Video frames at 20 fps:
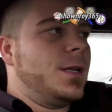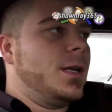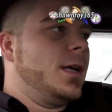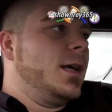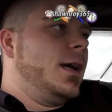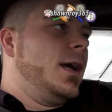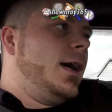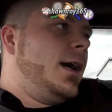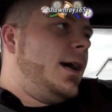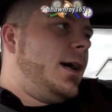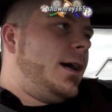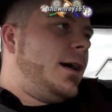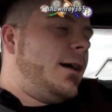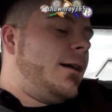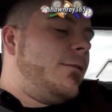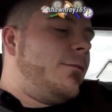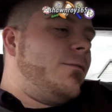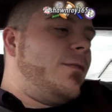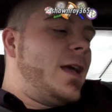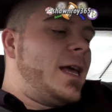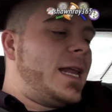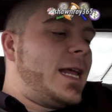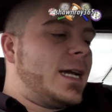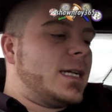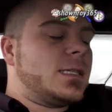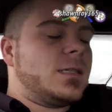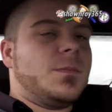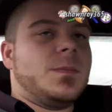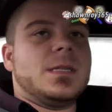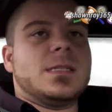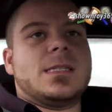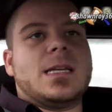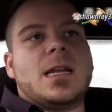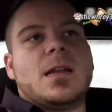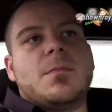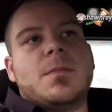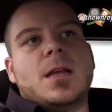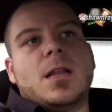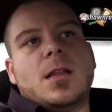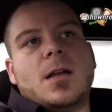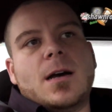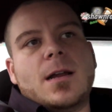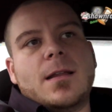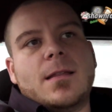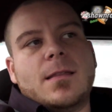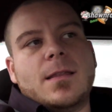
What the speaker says: FedEx have been sending me a lot of things